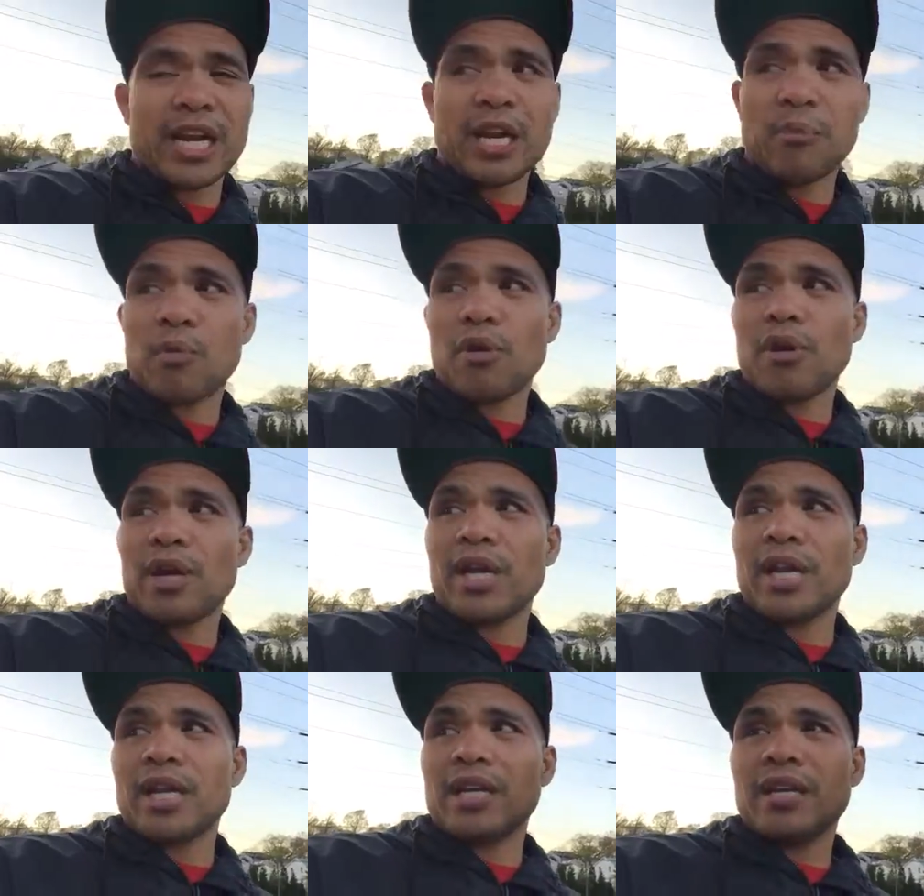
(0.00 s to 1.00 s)
anymore,
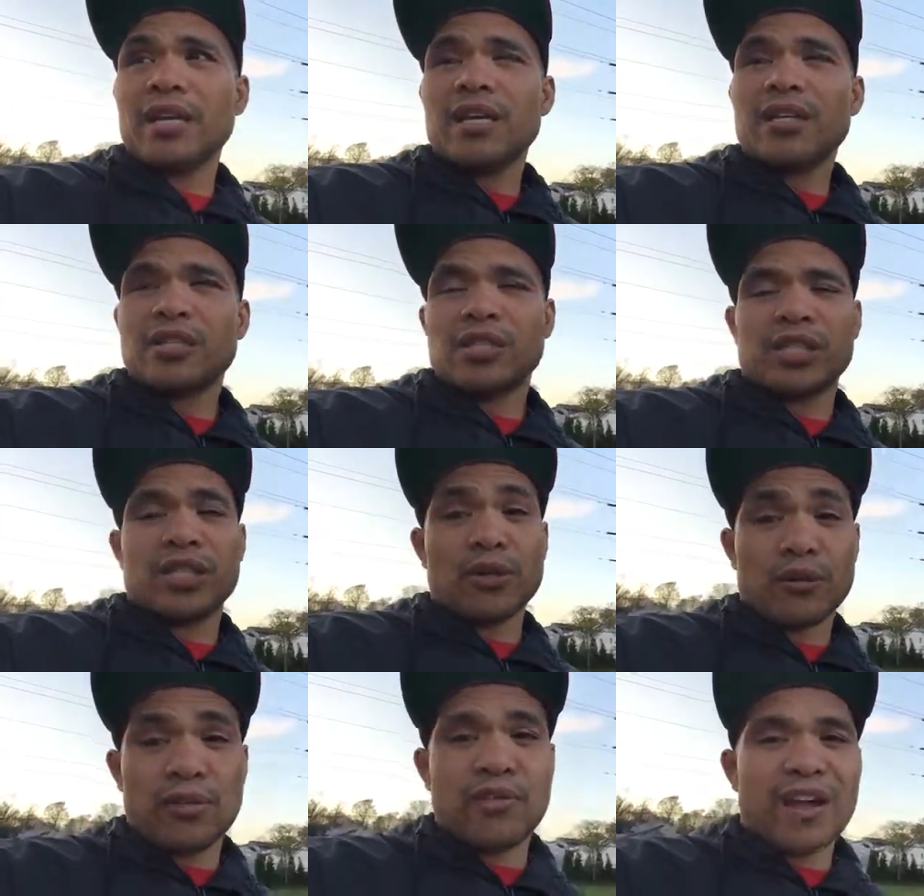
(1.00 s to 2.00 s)
and I just
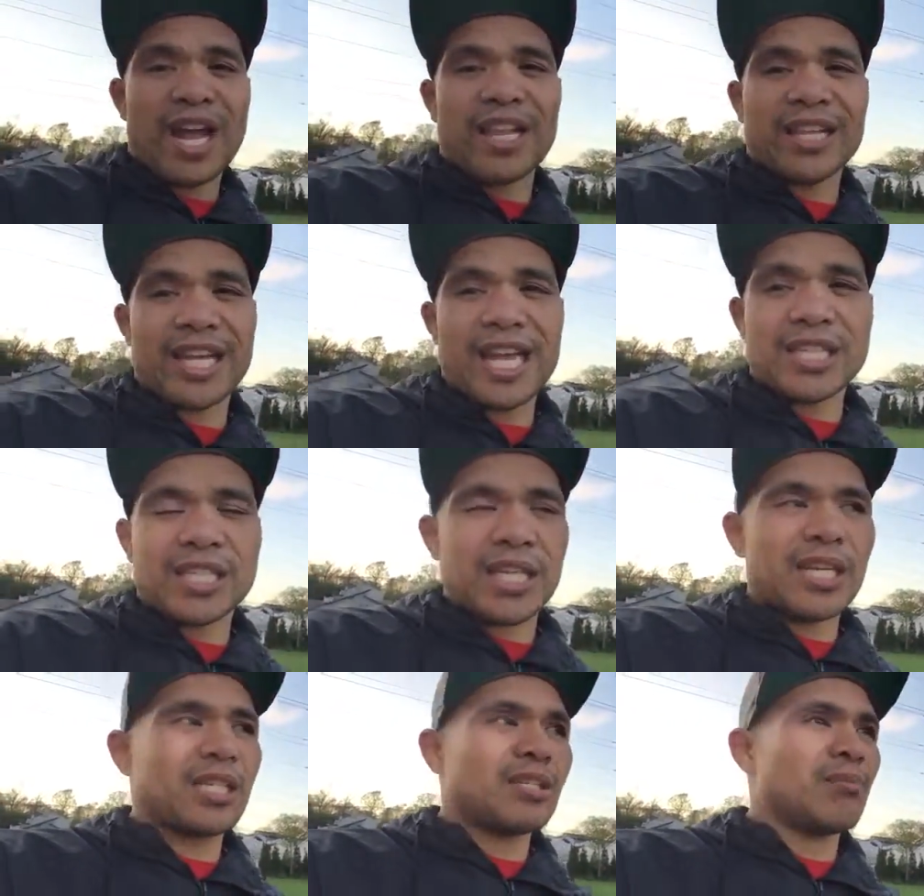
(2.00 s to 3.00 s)
deal with the reality as it
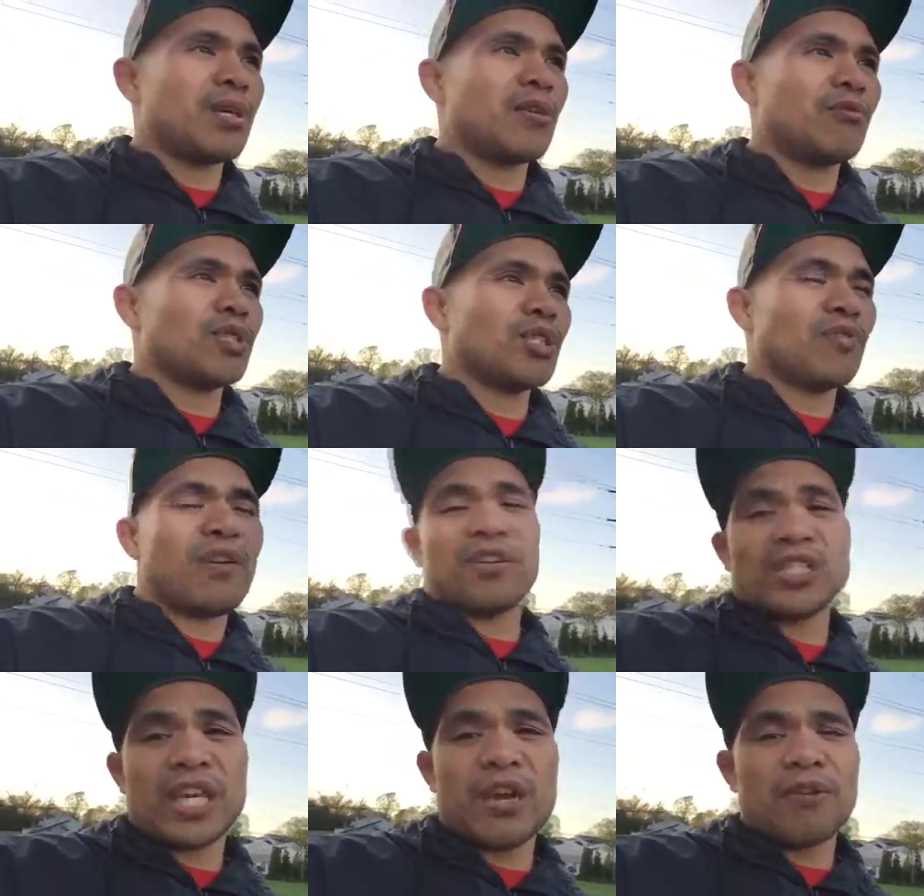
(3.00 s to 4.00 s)
is. But it was just
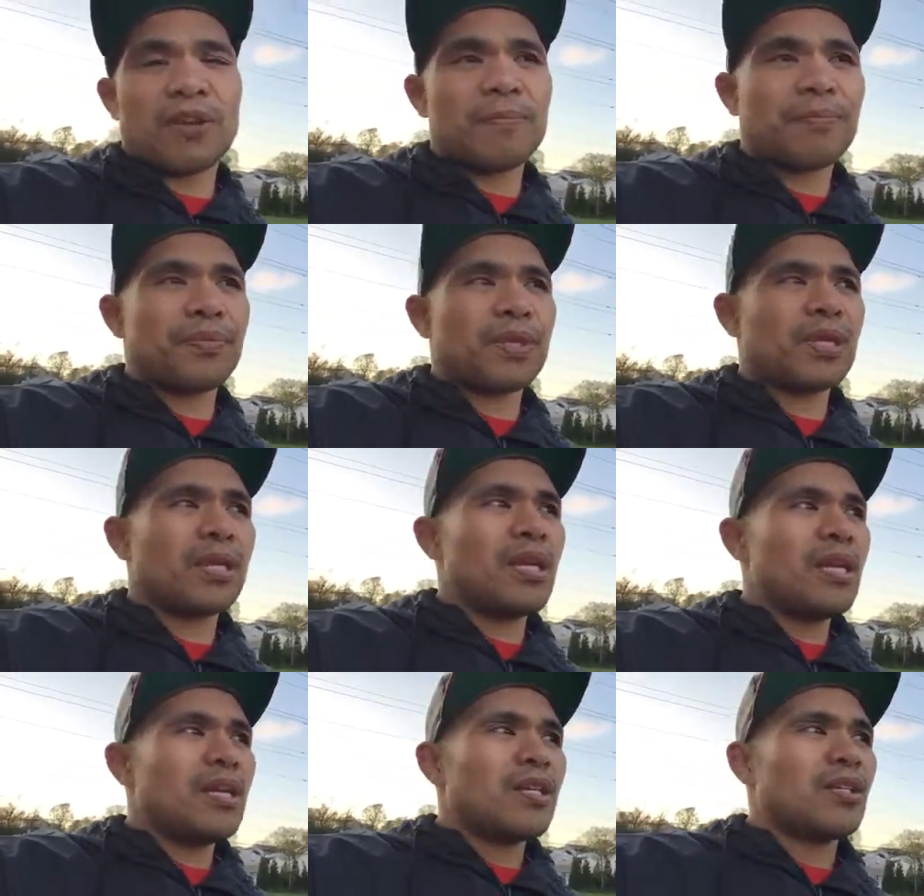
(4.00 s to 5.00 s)
very scary.
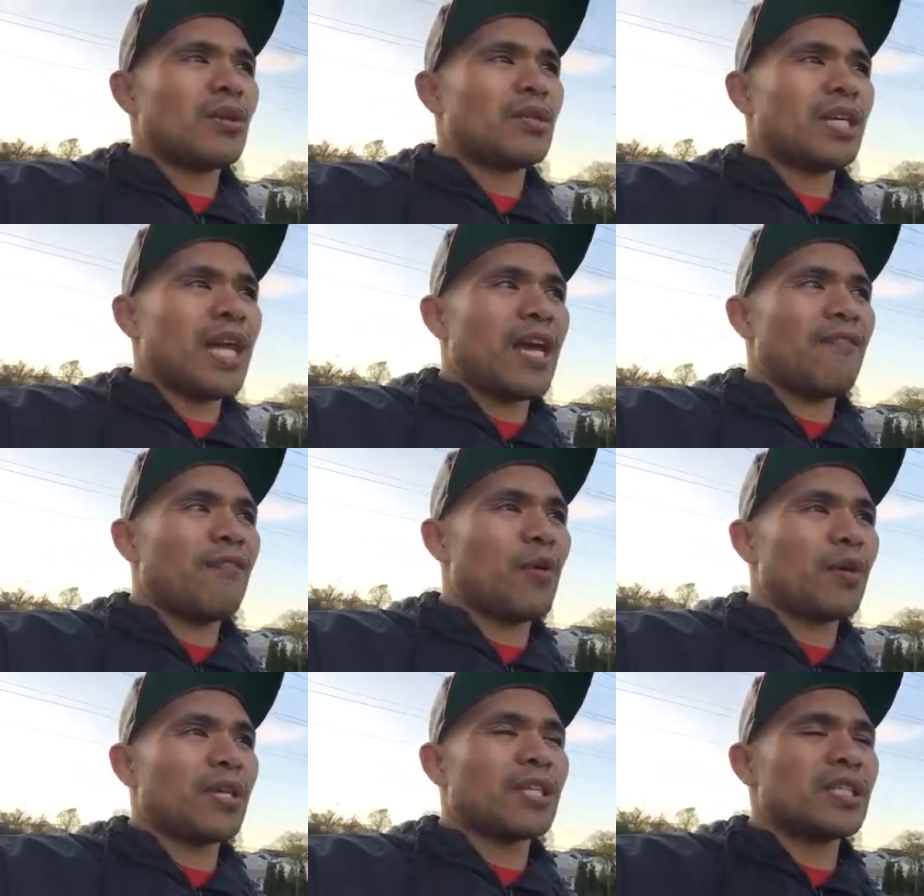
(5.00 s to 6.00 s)
So today I
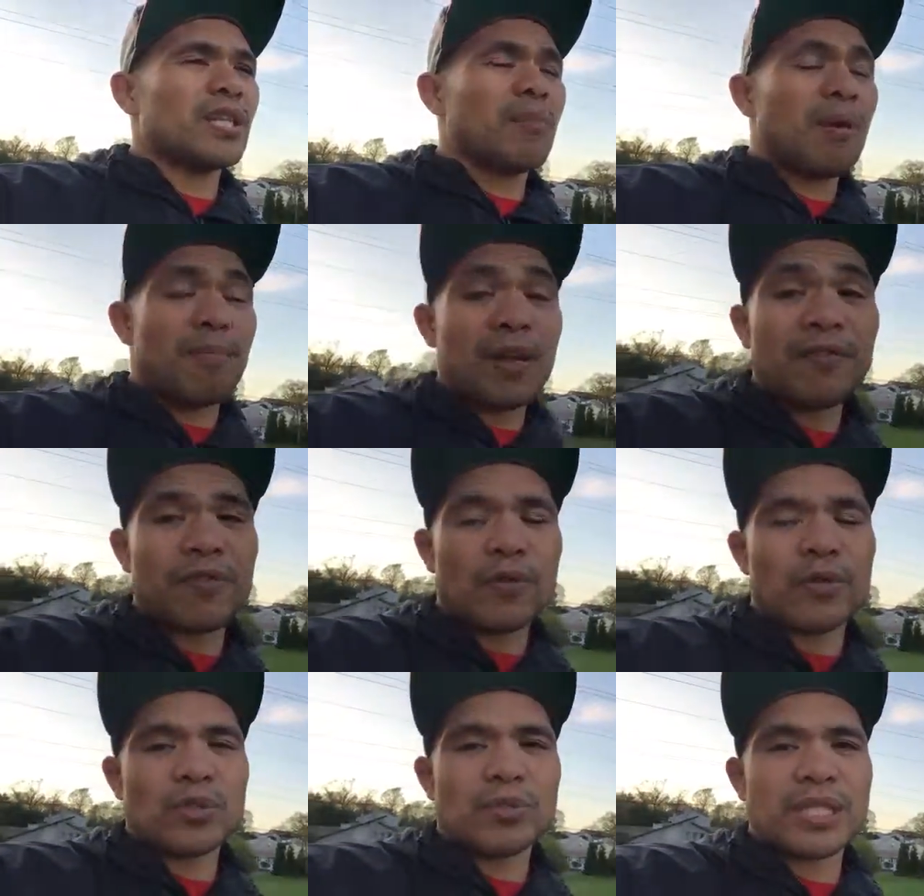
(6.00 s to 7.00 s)
focused, and my main
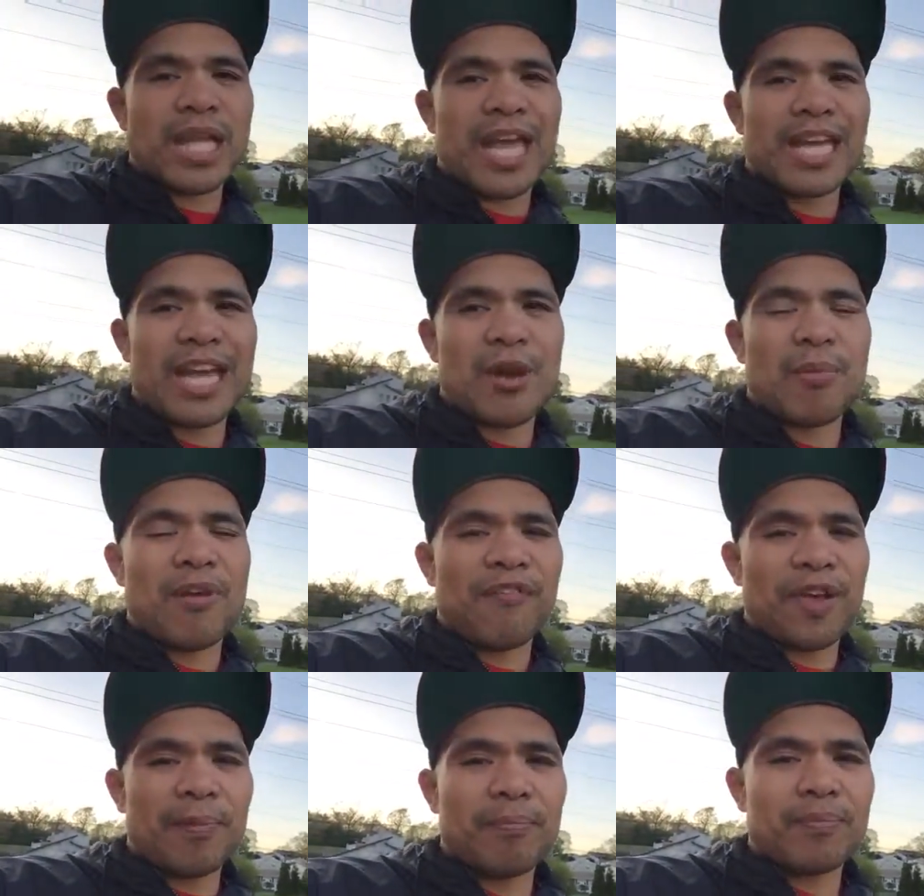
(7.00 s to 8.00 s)
focus was to hang out with my
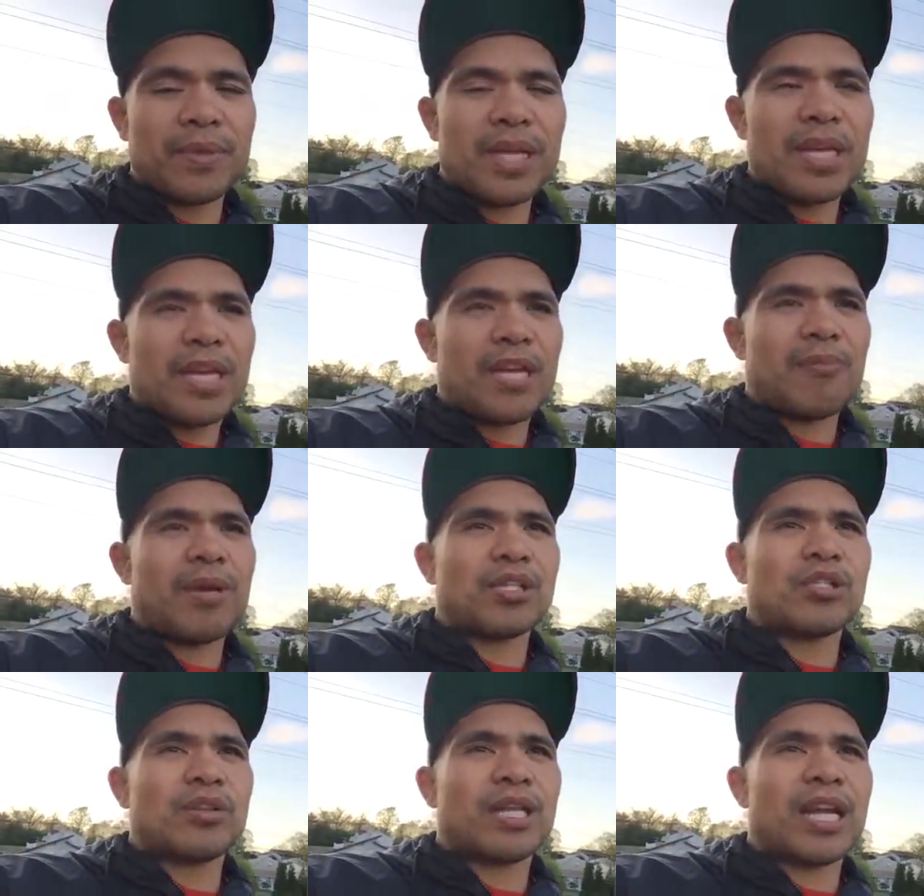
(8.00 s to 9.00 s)
fam and
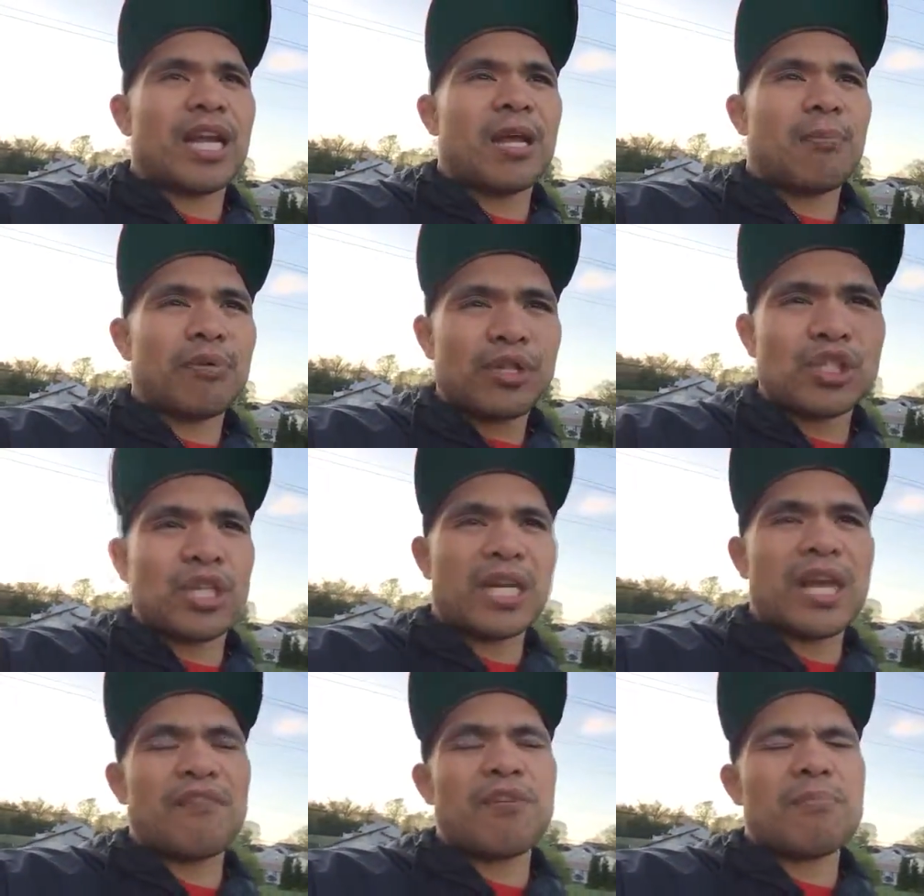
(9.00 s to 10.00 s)
make sure that I
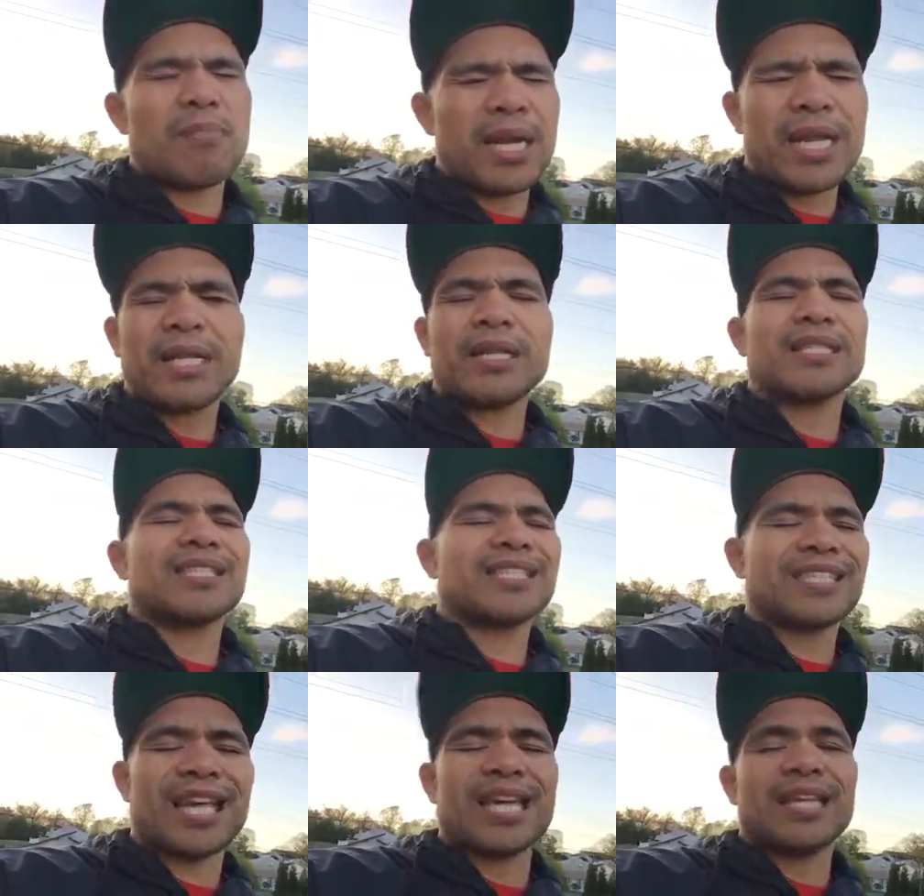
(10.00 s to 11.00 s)
appreciate every minute,
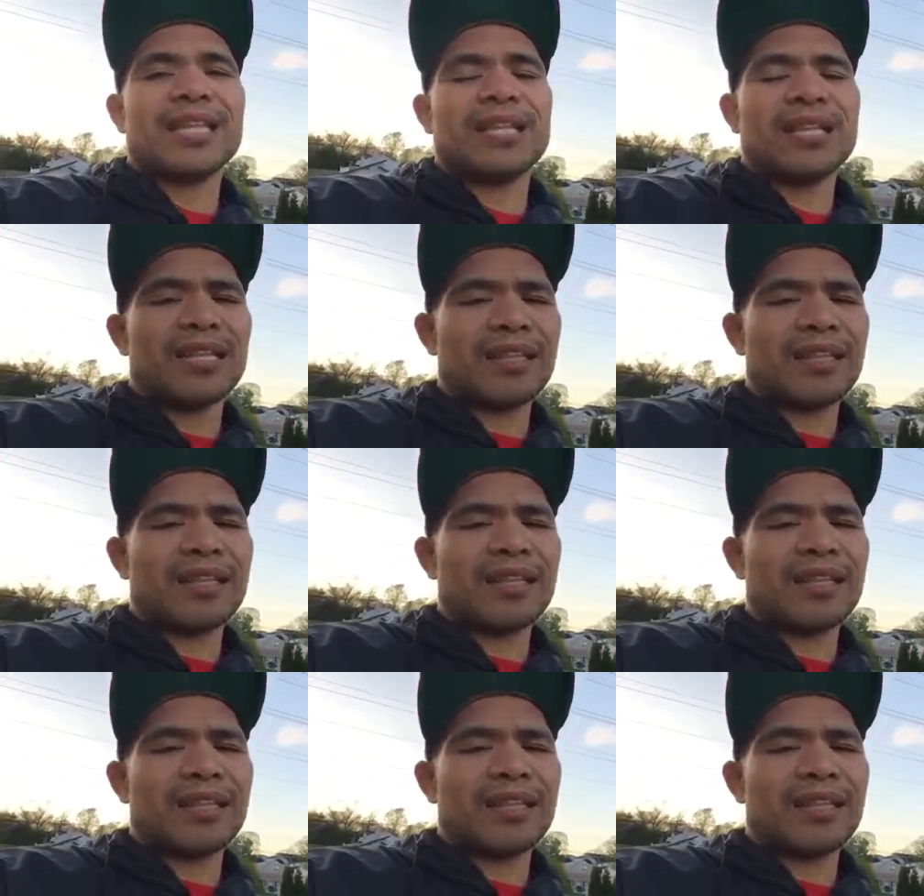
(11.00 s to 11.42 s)
second,